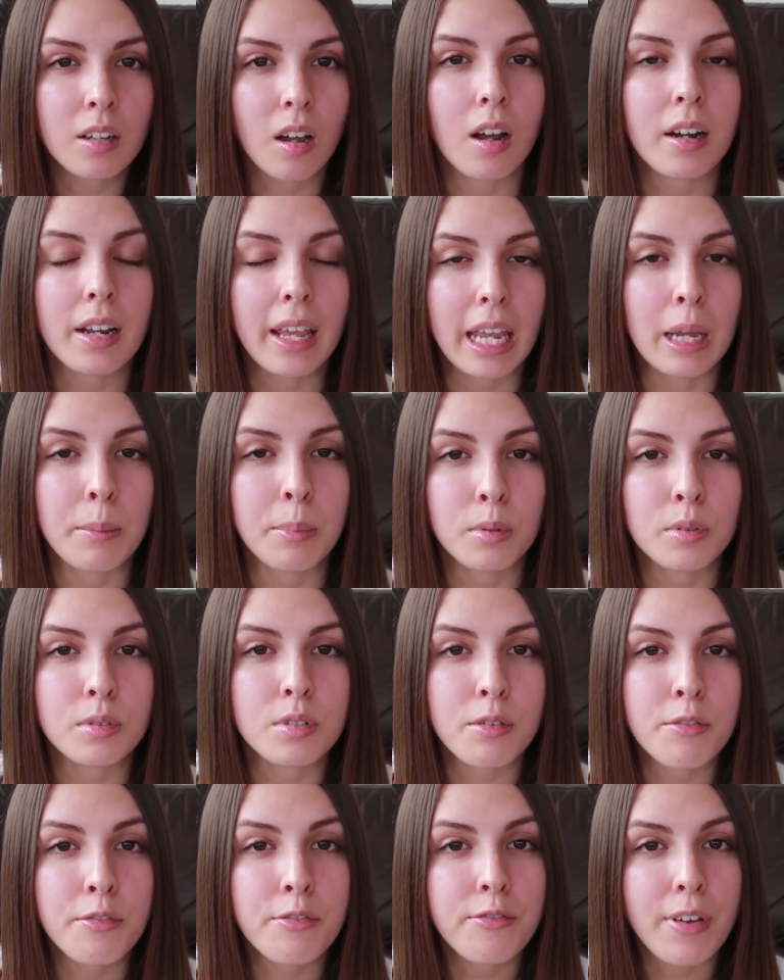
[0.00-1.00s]
not able
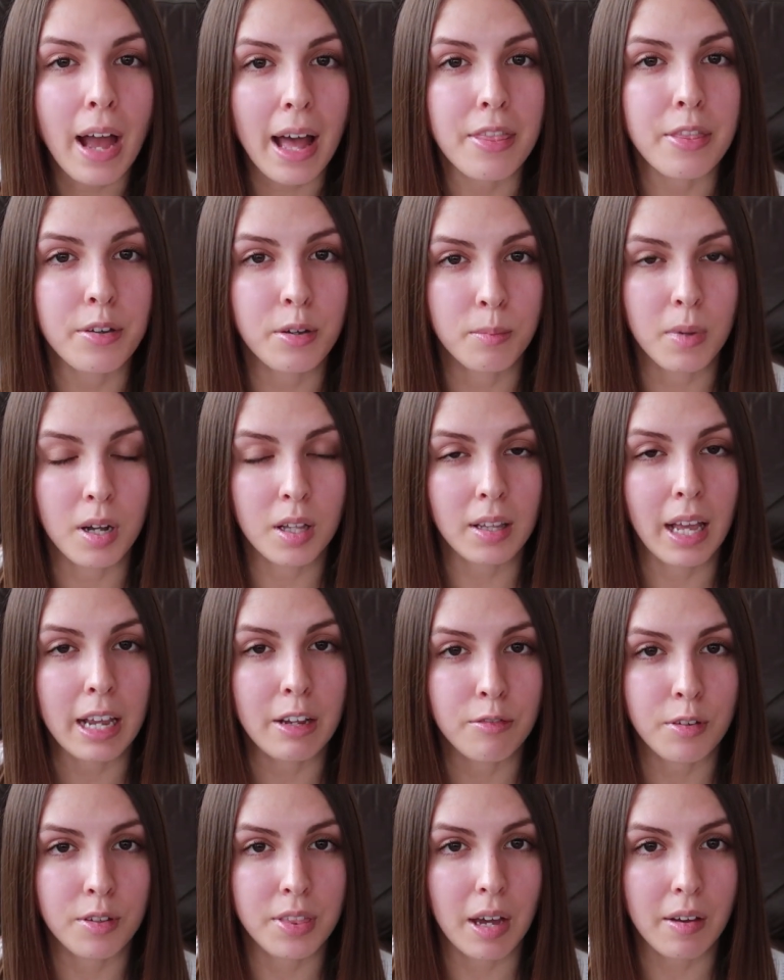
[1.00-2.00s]
to fathom a
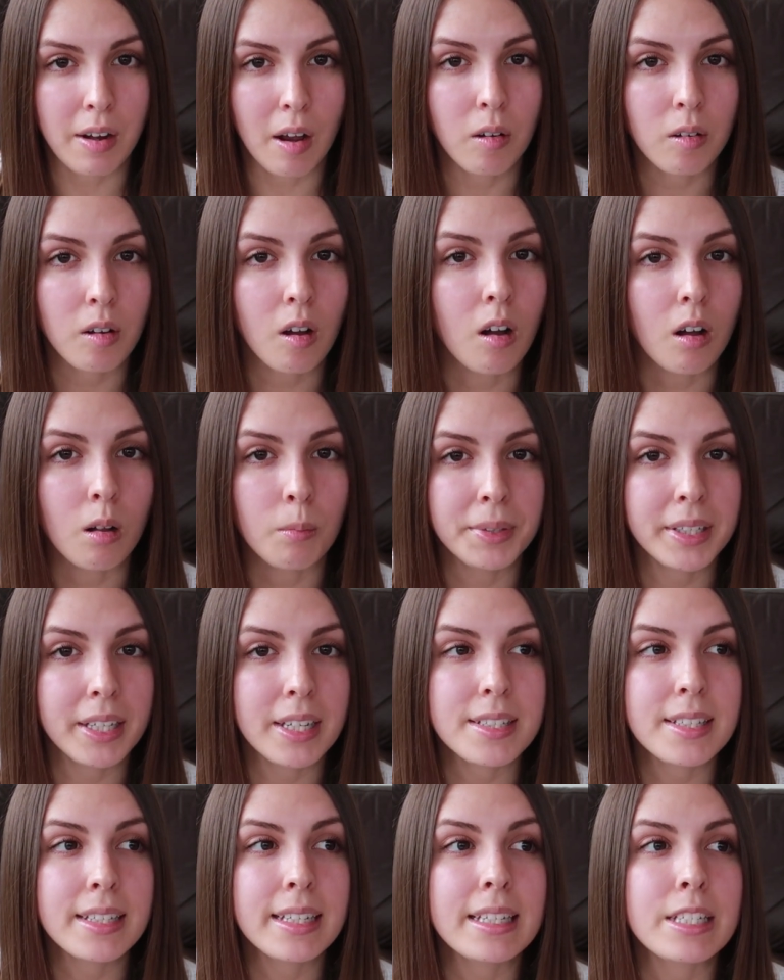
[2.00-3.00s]
life without alcohol
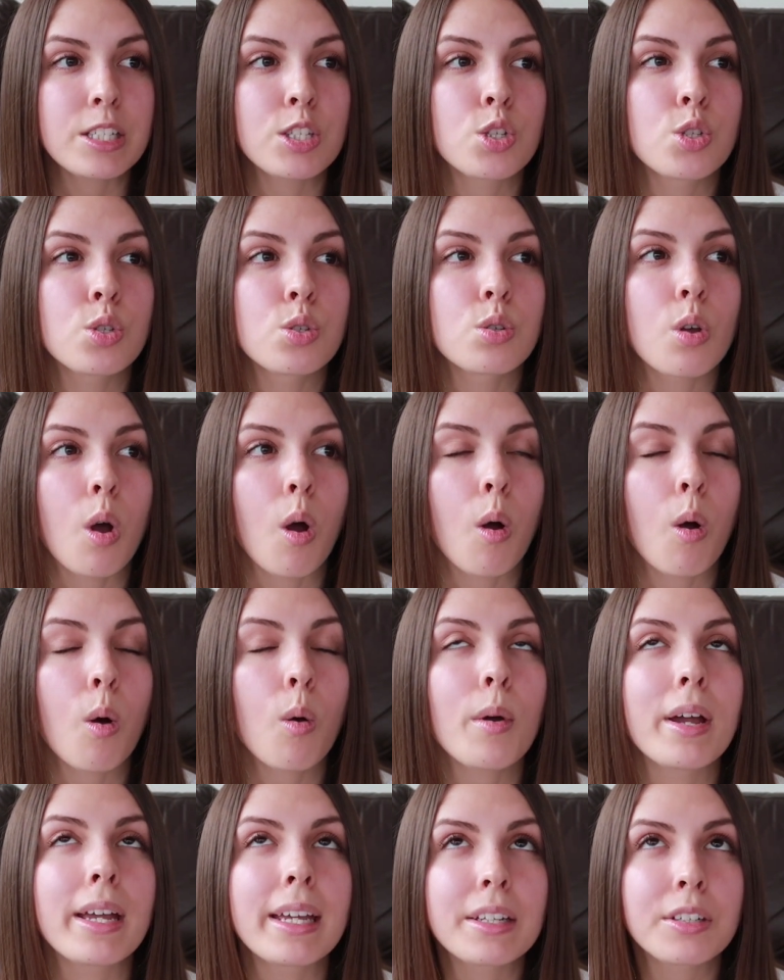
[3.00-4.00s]
because it is
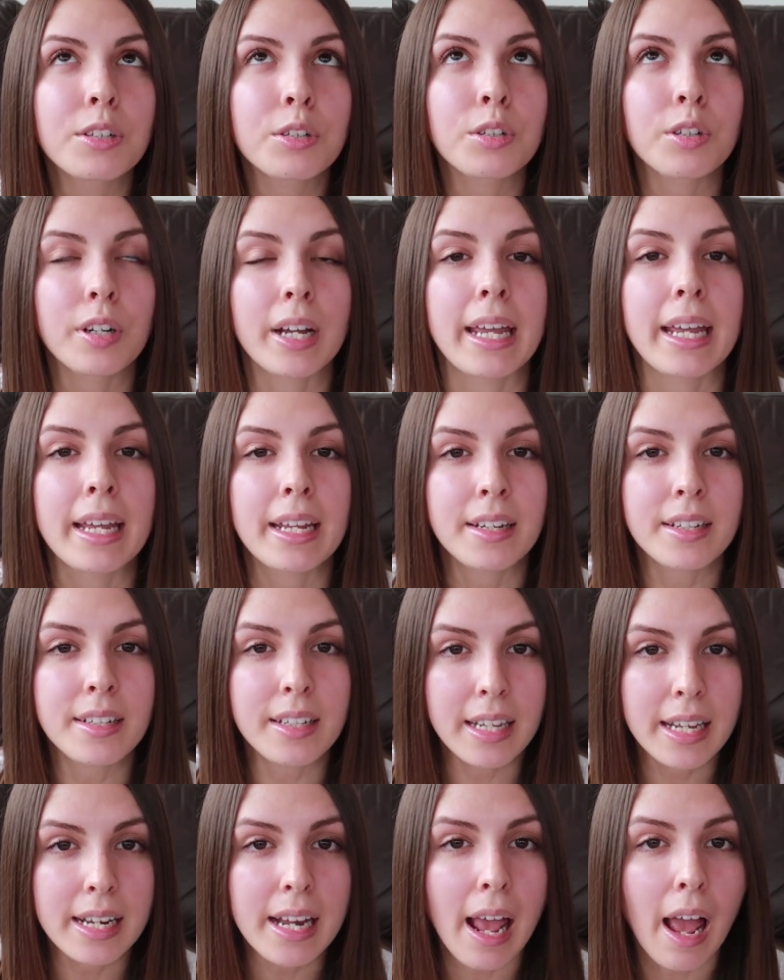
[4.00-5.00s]
so
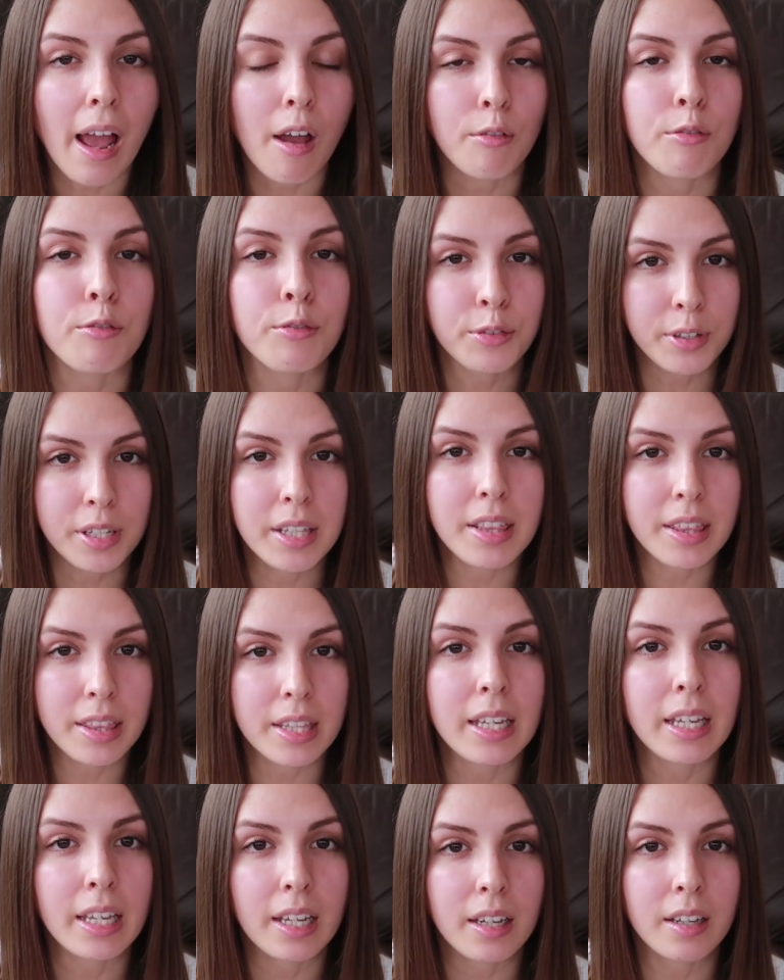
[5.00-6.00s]
ingrained in
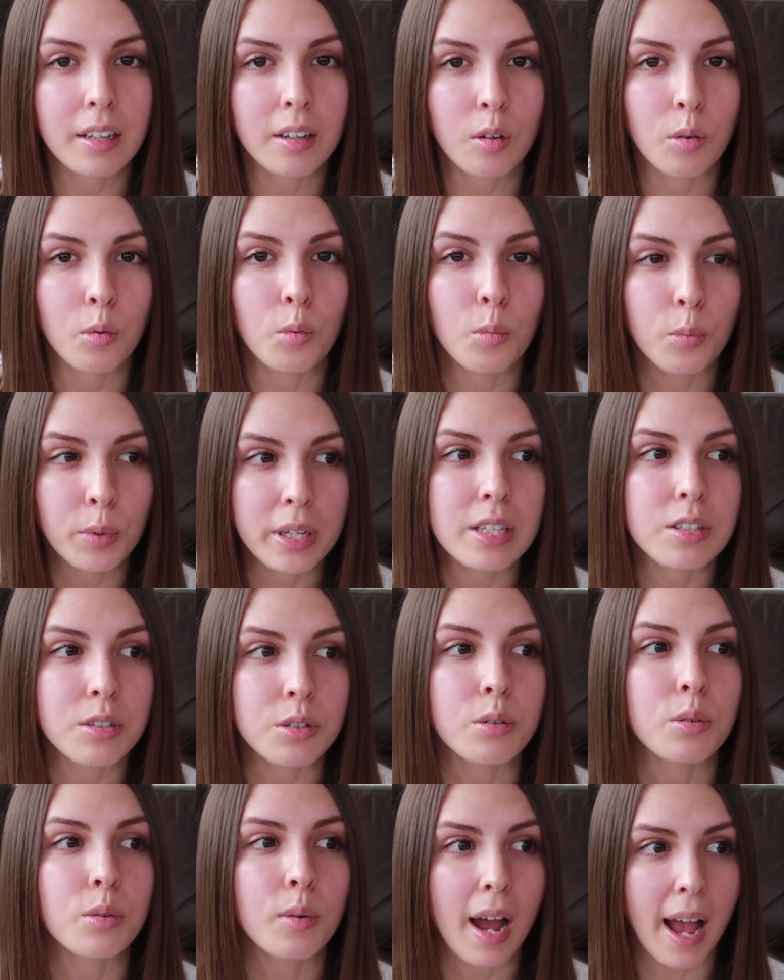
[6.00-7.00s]
everything we
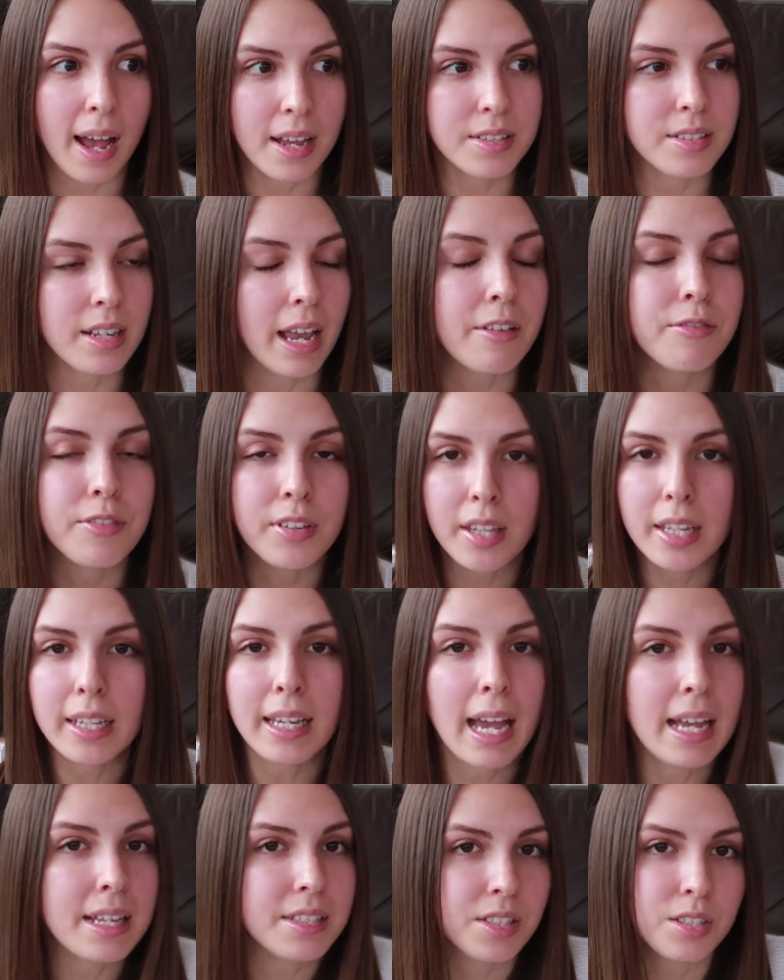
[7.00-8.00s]
do, as I feel
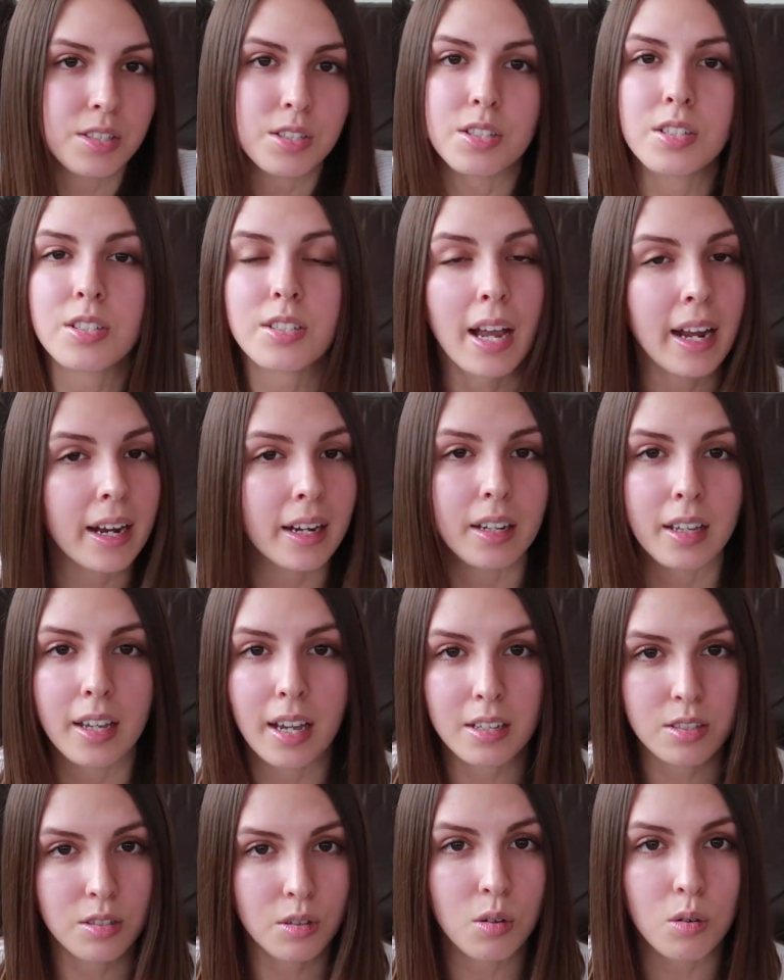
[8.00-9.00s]
like as a society
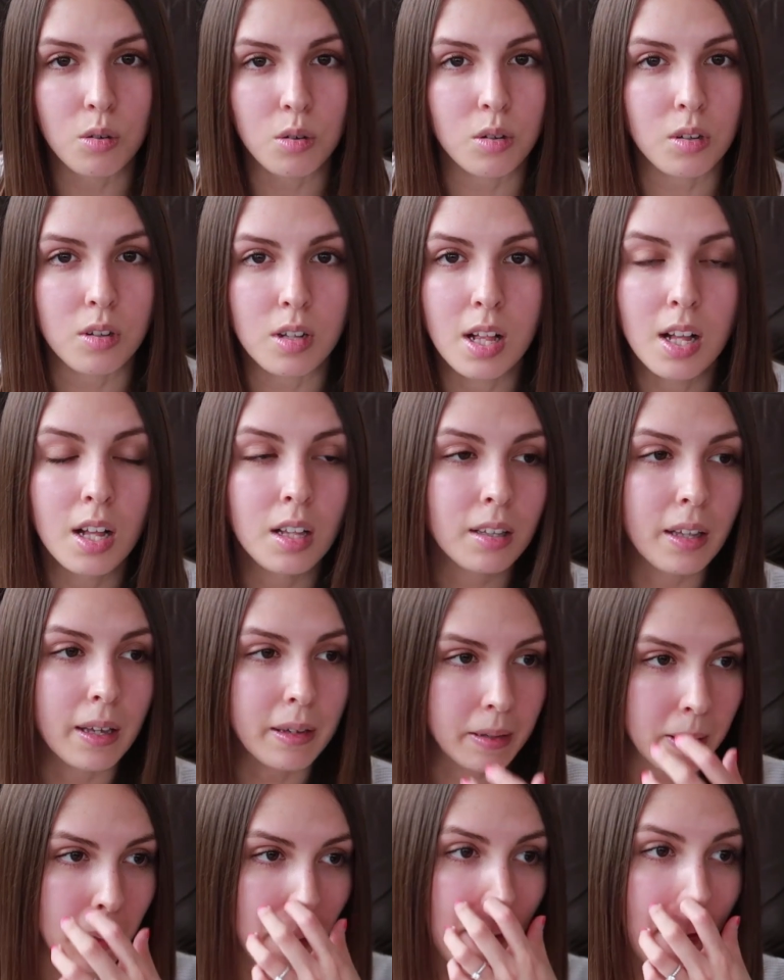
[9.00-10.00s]
as a whole.
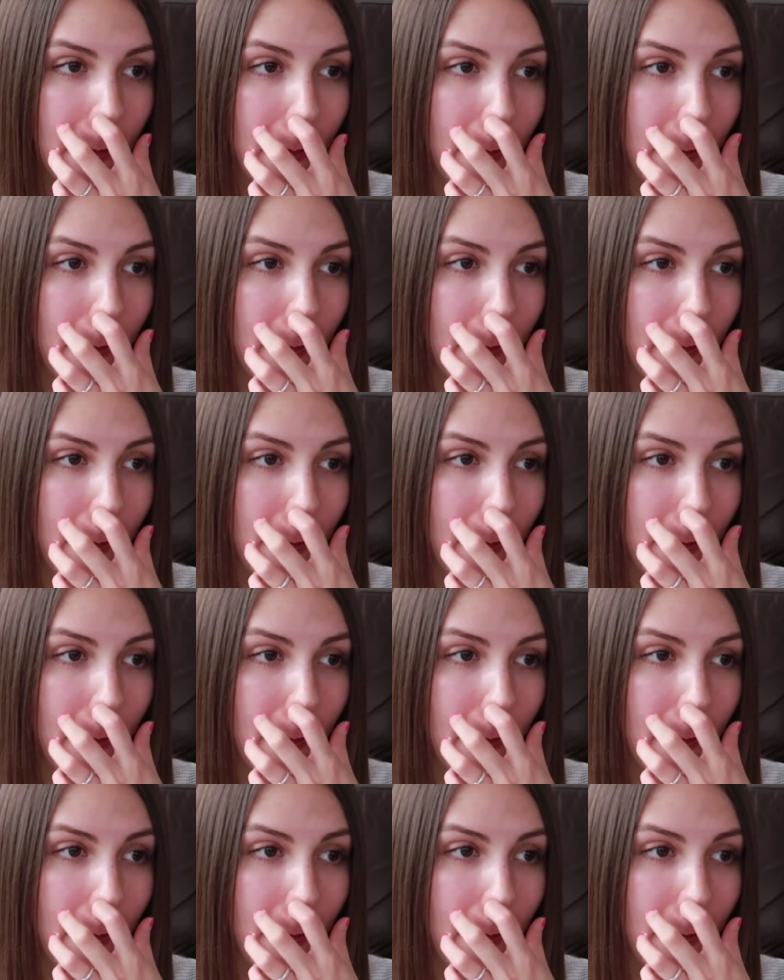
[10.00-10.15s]
Like,